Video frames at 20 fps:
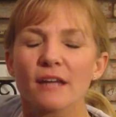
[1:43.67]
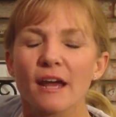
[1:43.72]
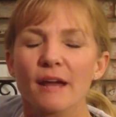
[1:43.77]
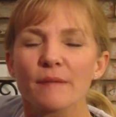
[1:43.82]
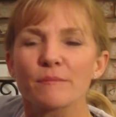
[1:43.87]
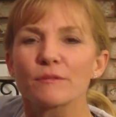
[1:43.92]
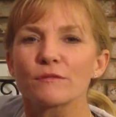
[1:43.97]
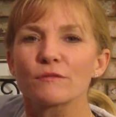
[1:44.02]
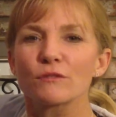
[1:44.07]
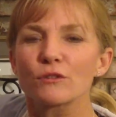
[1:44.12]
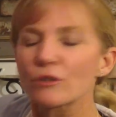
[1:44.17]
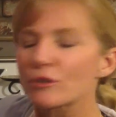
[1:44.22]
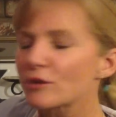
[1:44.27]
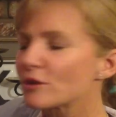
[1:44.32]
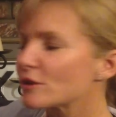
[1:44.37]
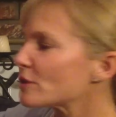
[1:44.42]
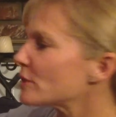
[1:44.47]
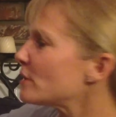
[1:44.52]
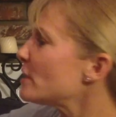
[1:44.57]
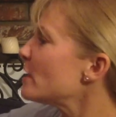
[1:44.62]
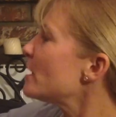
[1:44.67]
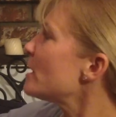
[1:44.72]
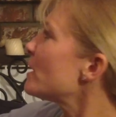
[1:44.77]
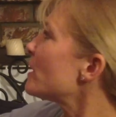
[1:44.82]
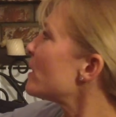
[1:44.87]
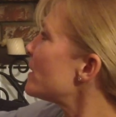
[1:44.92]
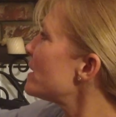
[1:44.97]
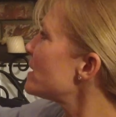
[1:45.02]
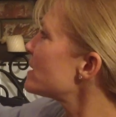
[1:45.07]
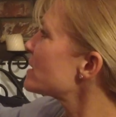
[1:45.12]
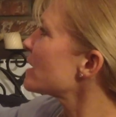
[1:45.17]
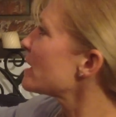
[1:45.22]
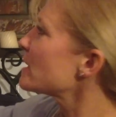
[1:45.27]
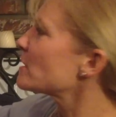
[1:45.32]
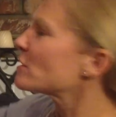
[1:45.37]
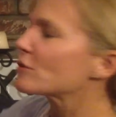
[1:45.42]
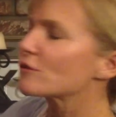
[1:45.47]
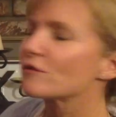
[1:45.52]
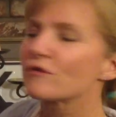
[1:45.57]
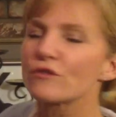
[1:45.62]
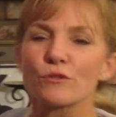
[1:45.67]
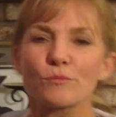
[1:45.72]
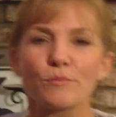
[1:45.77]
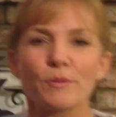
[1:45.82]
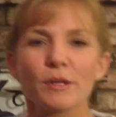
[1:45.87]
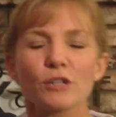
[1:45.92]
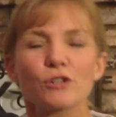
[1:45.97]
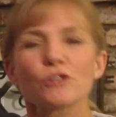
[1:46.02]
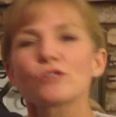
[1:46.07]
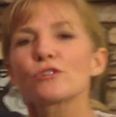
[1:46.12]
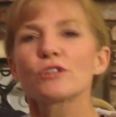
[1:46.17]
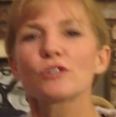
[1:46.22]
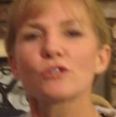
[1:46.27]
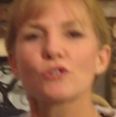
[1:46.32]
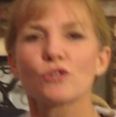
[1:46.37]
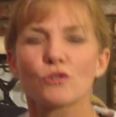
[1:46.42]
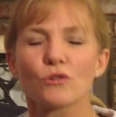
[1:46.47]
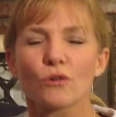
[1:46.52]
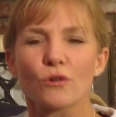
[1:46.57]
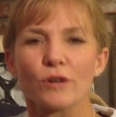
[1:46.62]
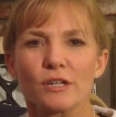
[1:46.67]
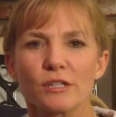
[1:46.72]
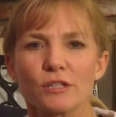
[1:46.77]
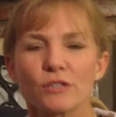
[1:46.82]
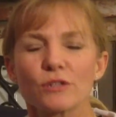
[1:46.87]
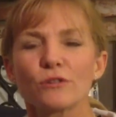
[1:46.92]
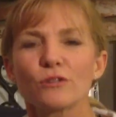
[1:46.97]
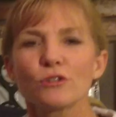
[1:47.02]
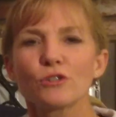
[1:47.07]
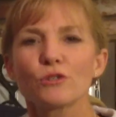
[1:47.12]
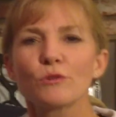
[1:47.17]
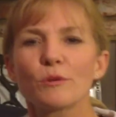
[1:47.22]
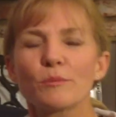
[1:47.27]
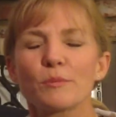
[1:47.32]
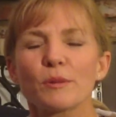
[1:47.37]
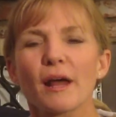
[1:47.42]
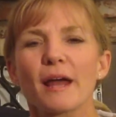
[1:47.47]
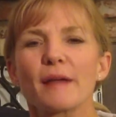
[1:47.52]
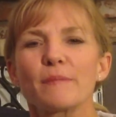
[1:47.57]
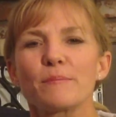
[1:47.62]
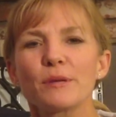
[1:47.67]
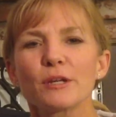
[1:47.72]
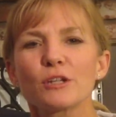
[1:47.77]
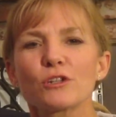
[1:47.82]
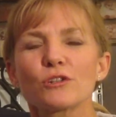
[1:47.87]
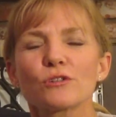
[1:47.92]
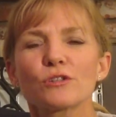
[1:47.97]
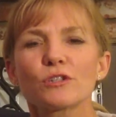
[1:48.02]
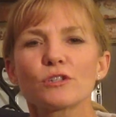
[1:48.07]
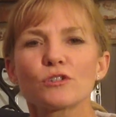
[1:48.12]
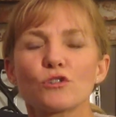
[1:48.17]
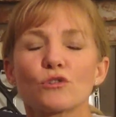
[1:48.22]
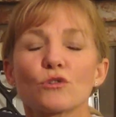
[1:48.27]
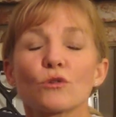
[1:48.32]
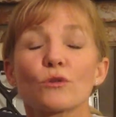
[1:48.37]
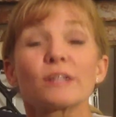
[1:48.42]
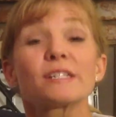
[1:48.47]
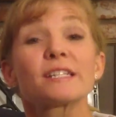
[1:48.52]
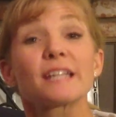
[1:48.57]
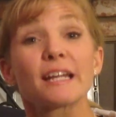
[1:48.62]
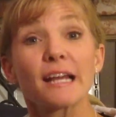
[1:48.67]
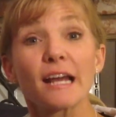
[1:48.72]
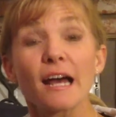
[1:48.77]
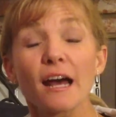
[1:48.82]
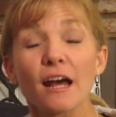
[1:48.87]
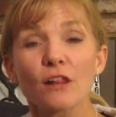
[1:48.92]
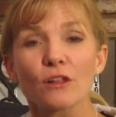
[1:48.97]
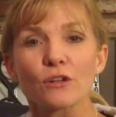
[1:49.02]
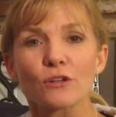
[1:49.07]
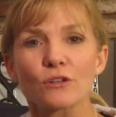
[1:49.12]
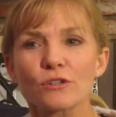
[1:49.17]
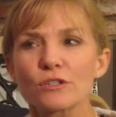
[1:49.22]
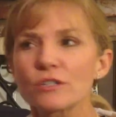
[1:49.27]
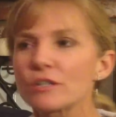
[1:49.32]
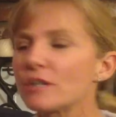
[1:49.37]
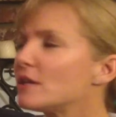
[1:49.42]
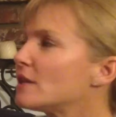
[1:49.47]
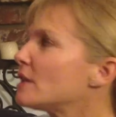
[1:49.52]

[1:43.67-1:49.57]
type of learner, these guys learn through pictures and stories. As soon as you apply pictures and stories and colors,